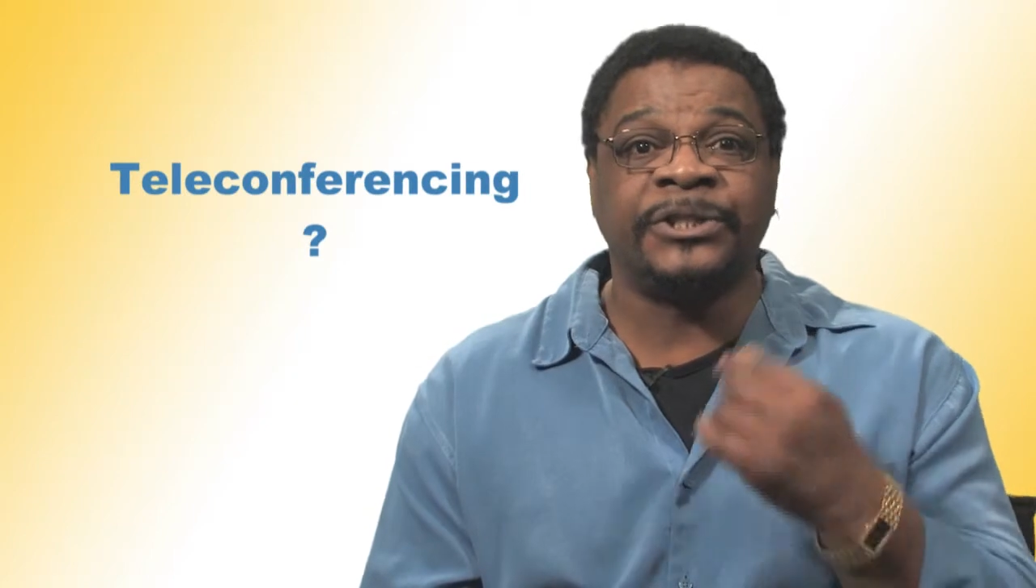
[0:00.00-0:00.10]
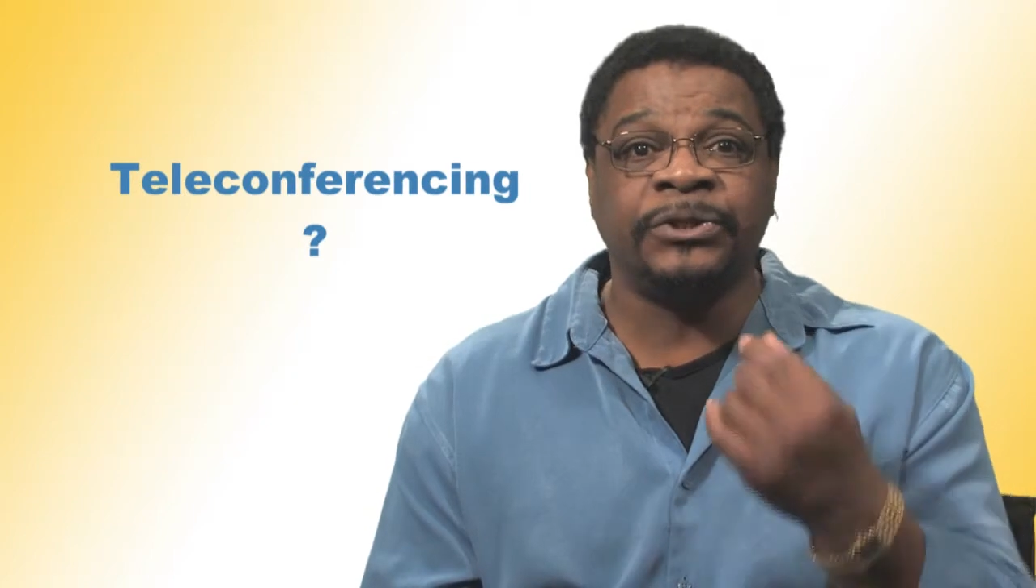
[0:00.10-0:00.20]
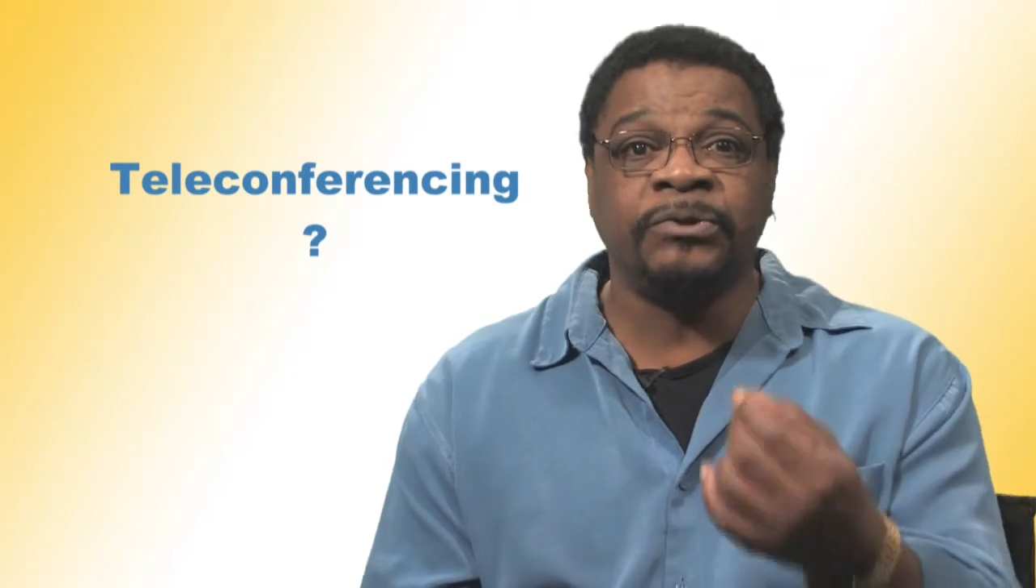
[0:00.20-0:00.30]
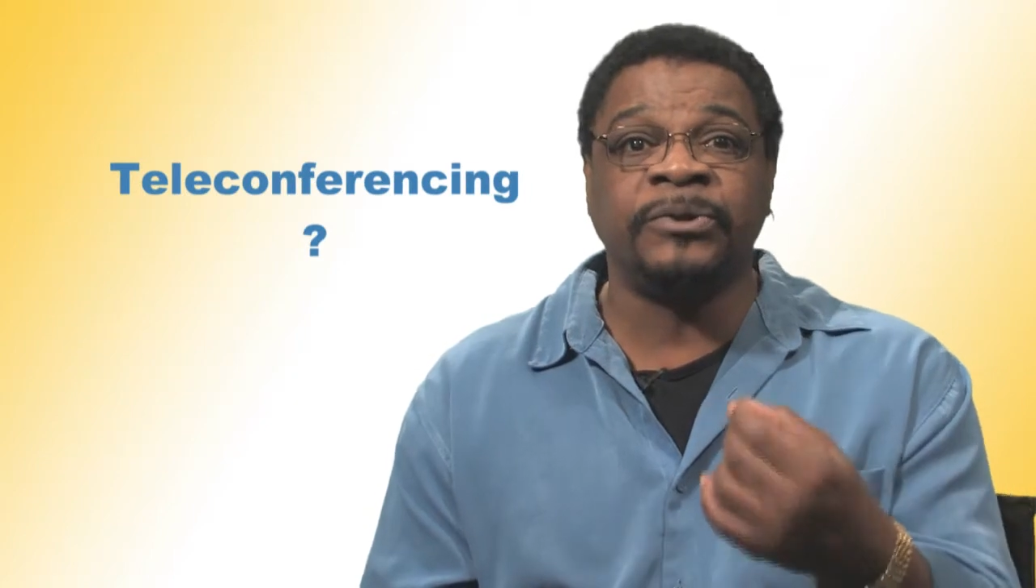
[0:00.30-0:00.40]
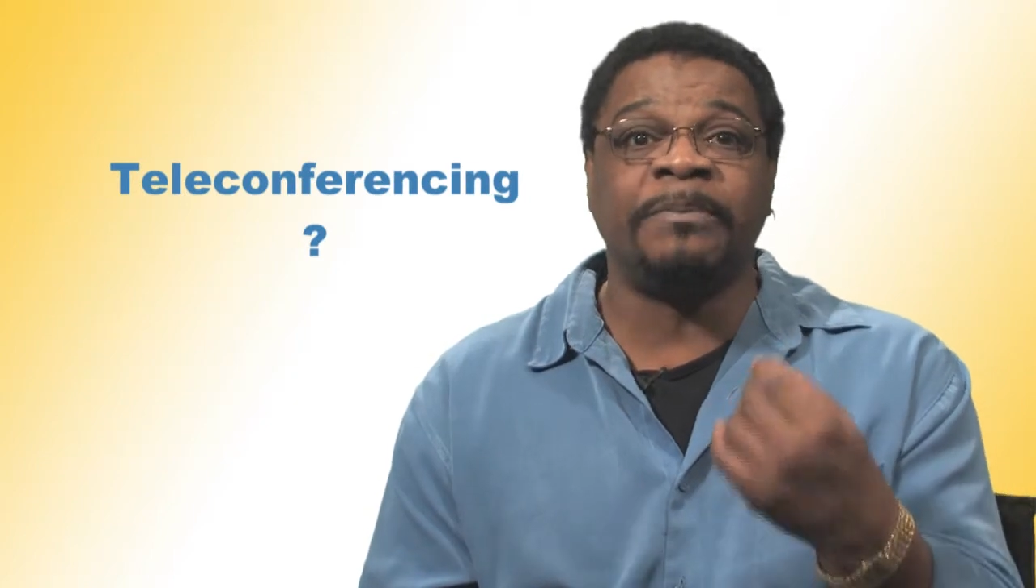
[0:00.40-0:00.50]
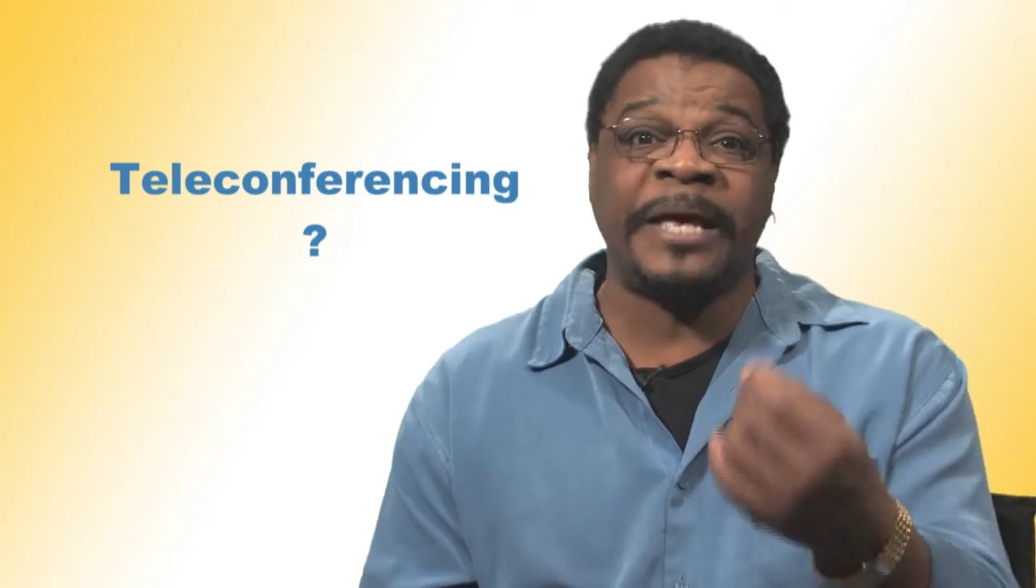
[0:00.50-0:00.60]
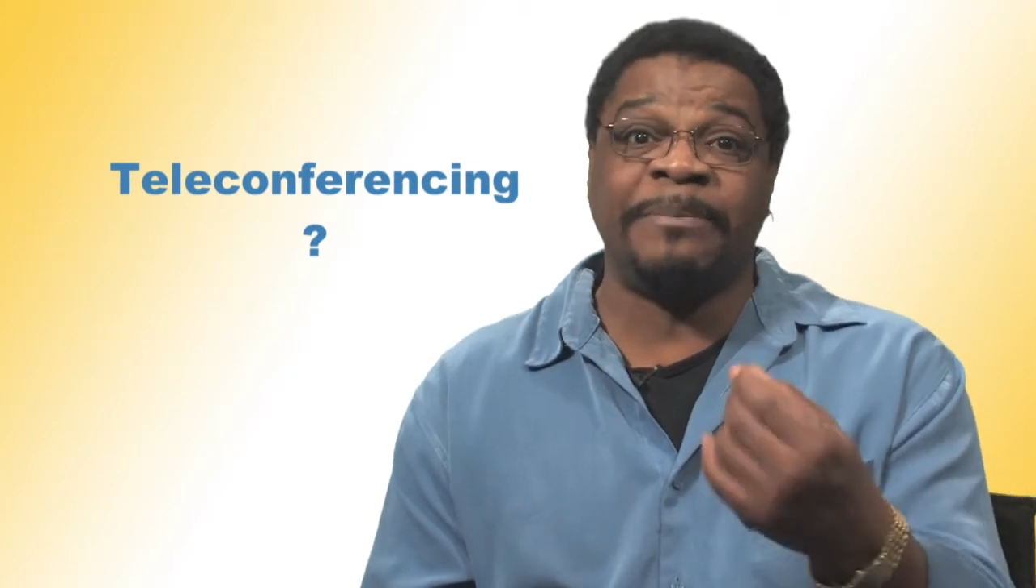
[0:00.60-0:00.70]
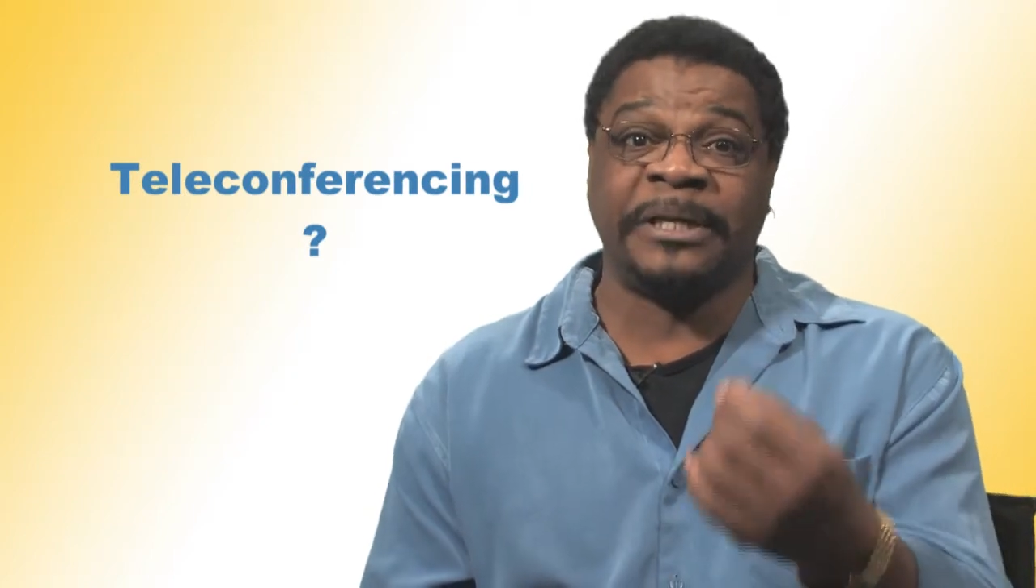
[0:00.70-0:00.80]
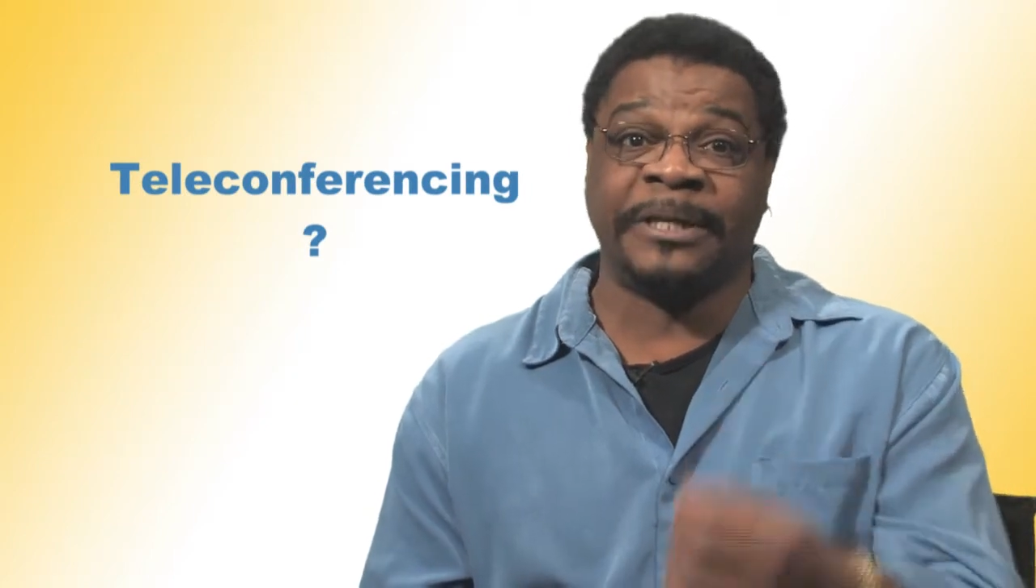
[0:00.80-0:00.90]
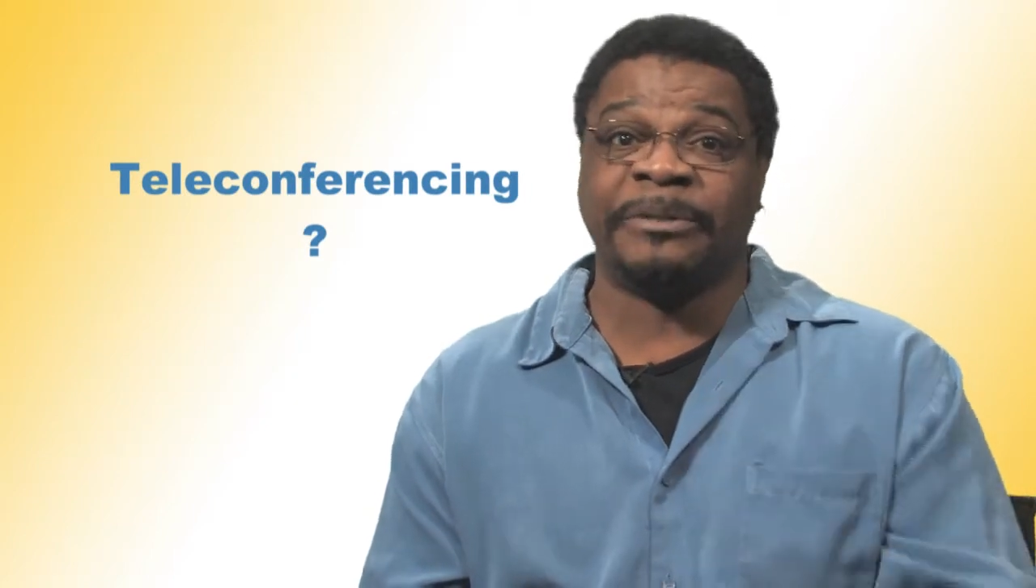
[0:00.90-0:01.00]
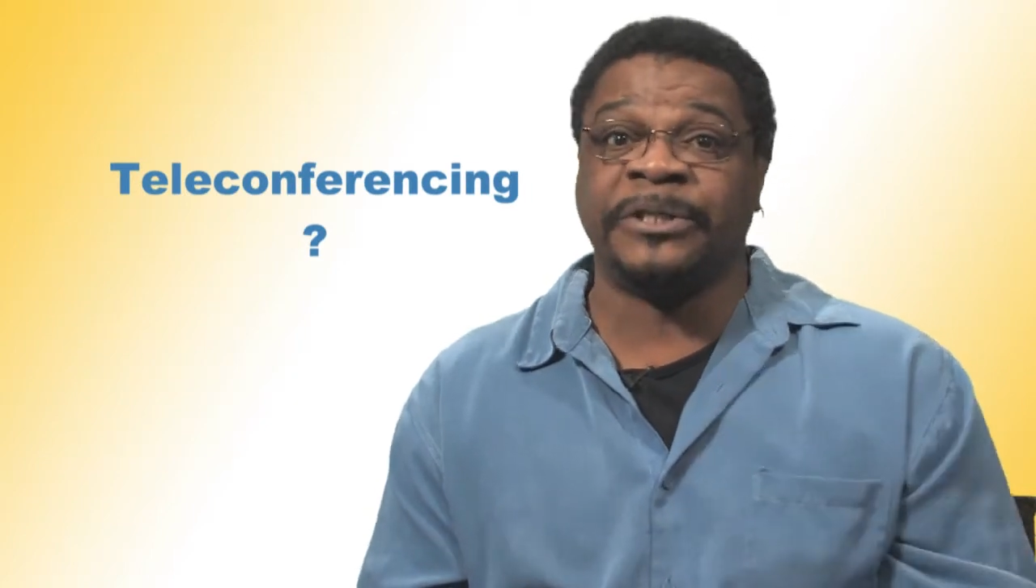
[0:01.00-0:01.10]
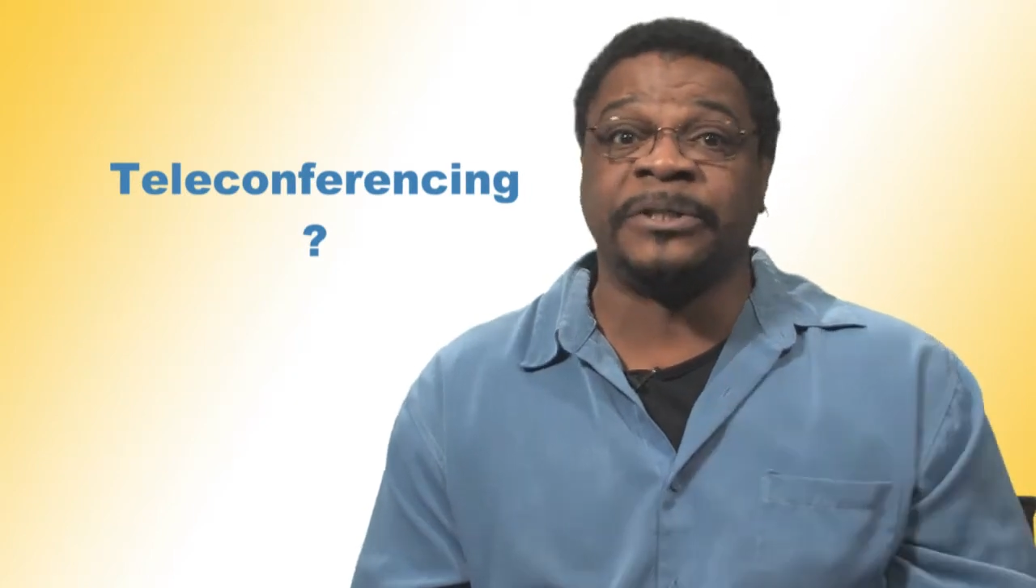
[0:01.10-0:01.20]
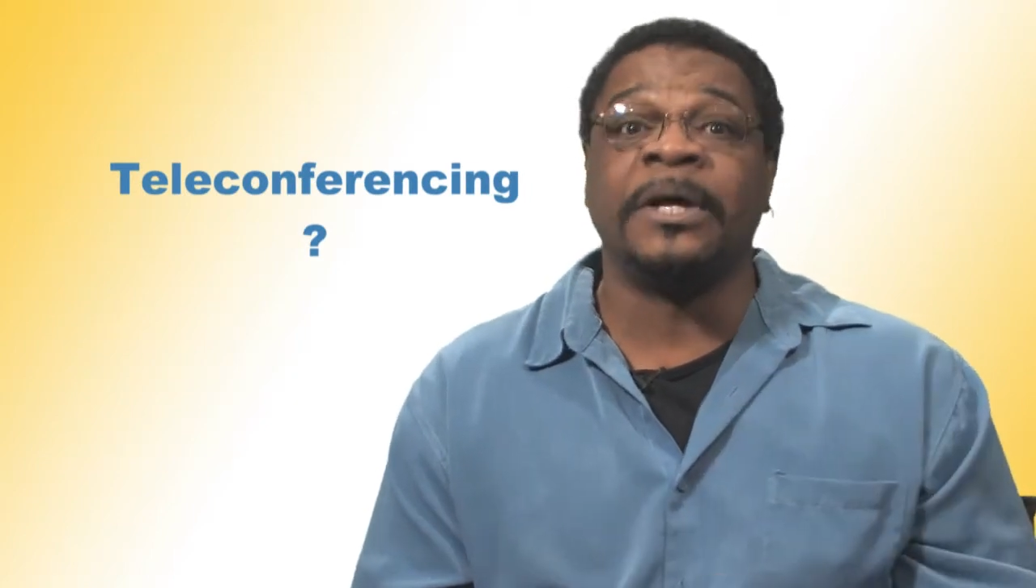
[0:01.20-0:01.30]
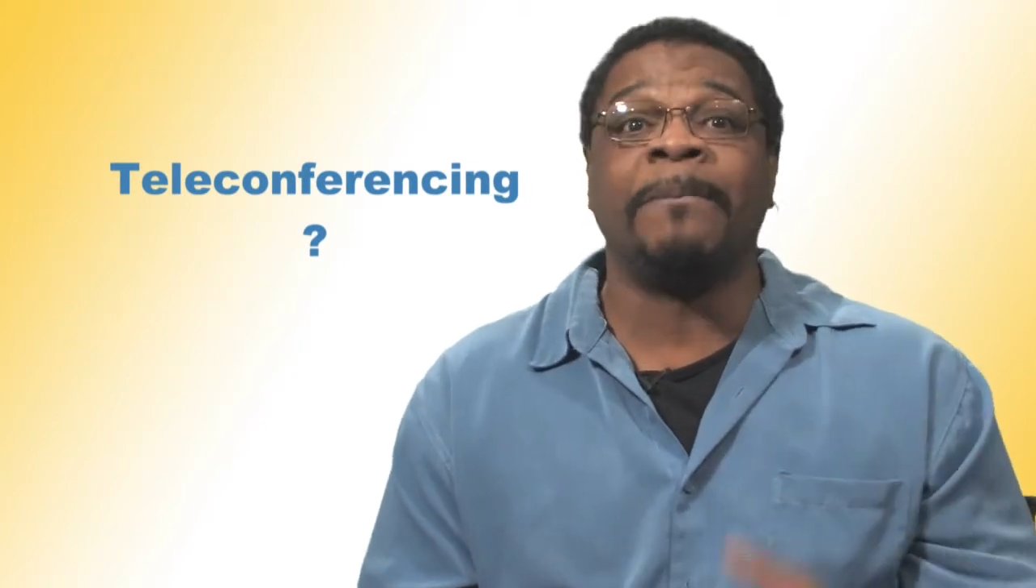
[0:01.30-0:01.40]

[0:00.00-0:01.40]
use may be limited